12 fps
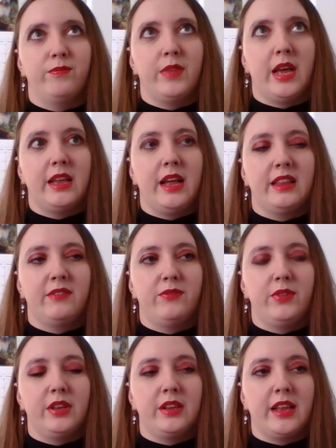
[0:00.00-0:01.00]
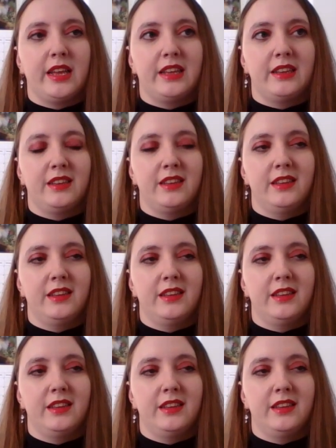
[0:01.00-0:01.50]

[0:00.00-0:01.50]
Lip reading: I feel like